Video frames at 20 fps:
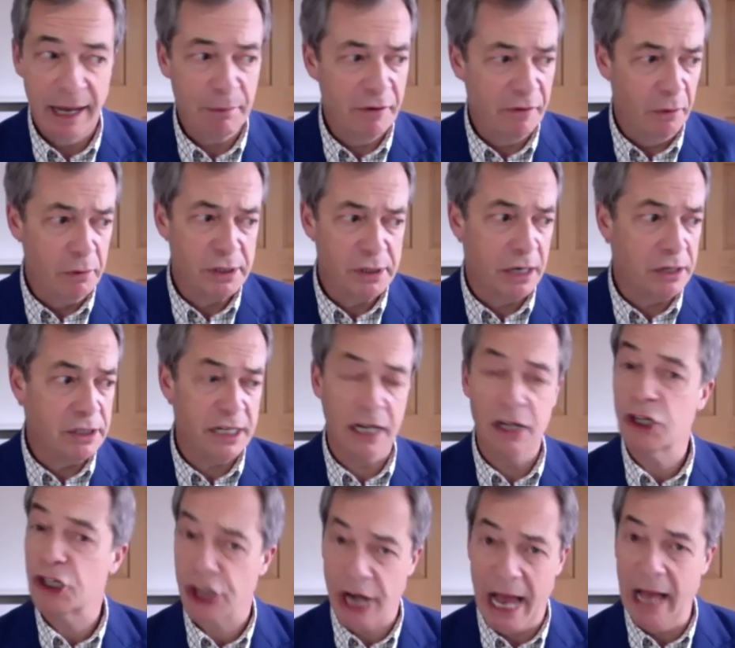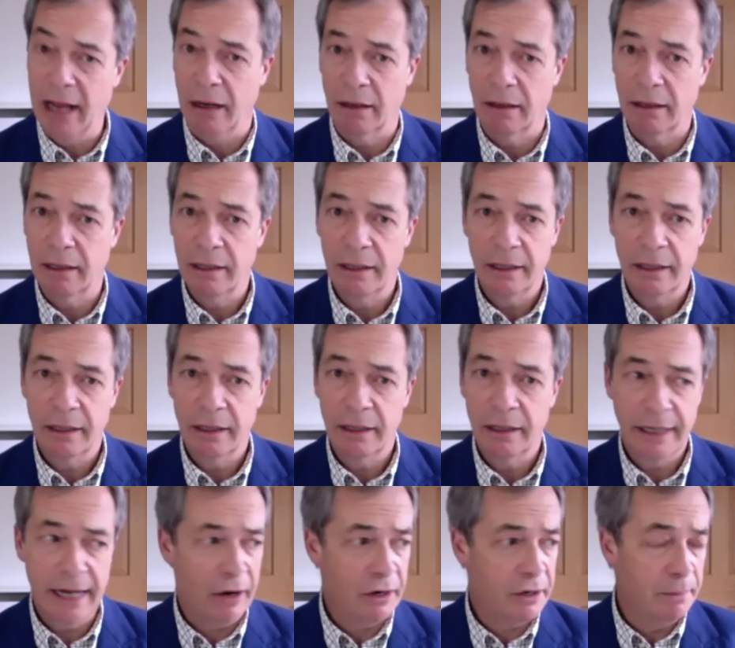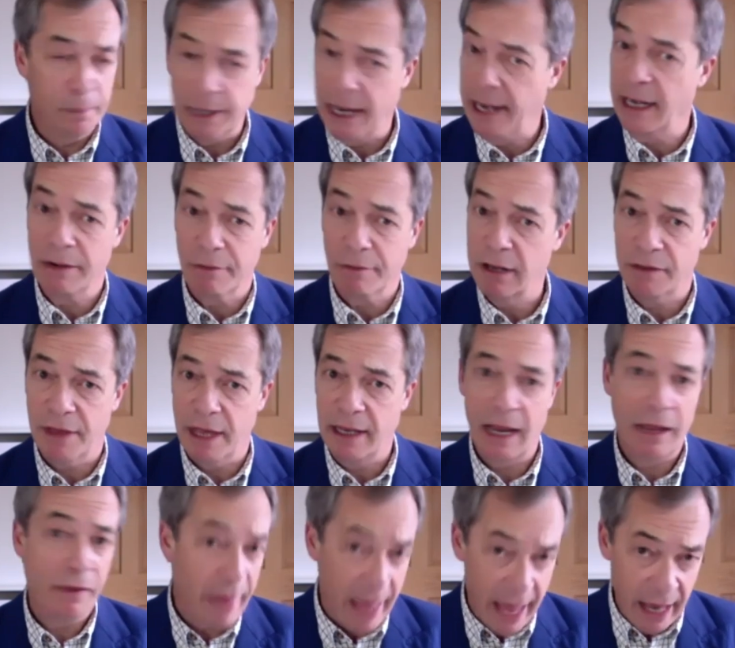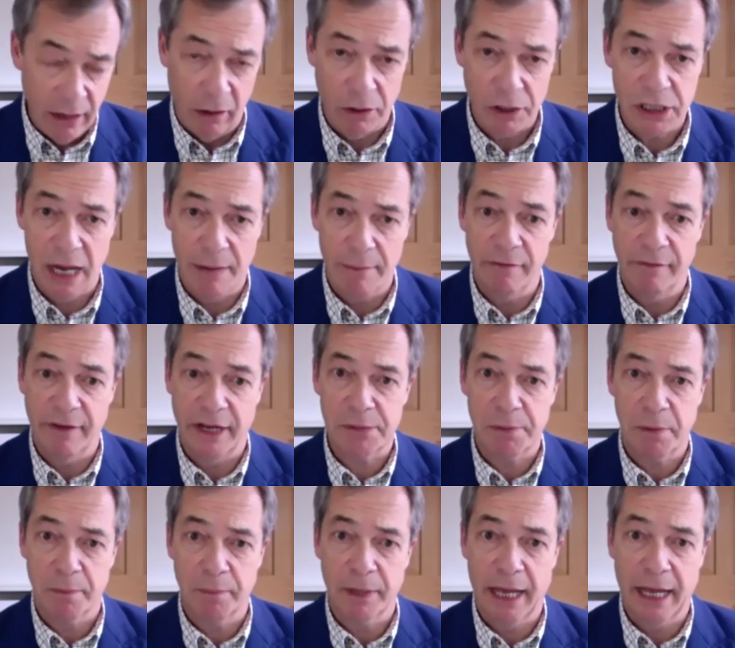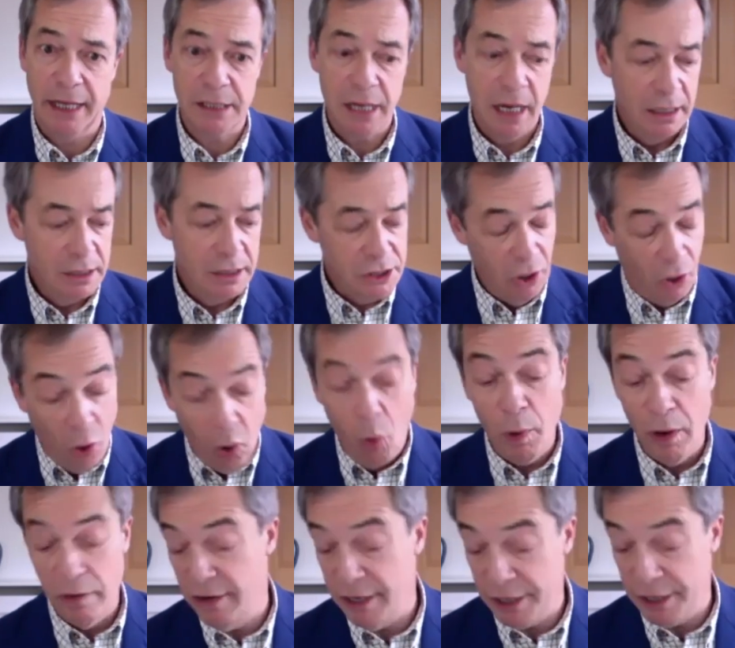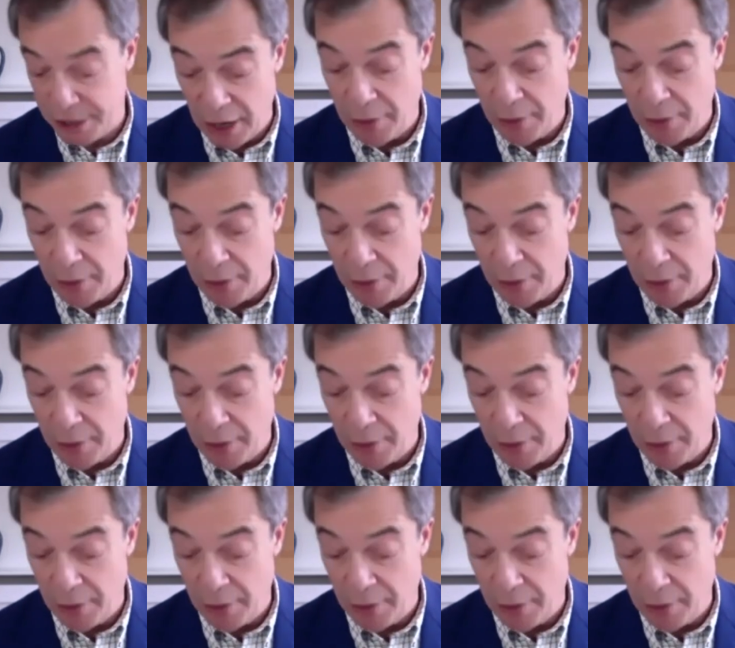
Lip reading: And we've also seen Shell now completely rethinking their long-term investment plans. So all we're really